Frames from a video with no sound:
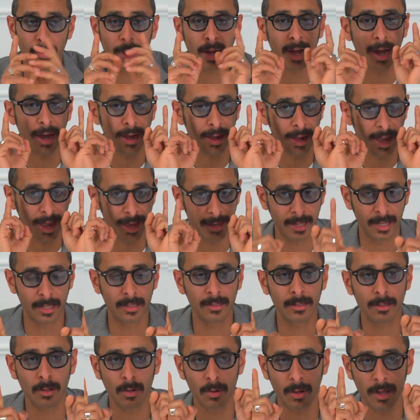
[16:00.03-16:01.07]
But
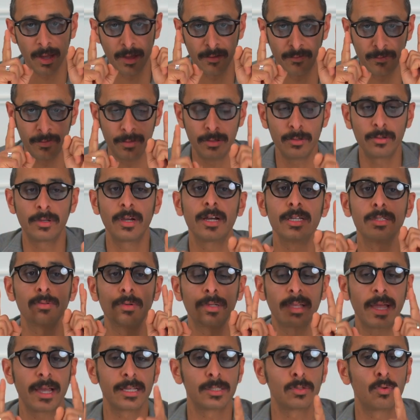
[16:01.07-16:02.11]
again, if you guys
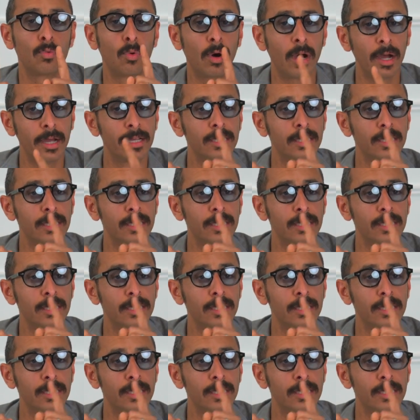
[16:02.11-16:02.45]
want to ask what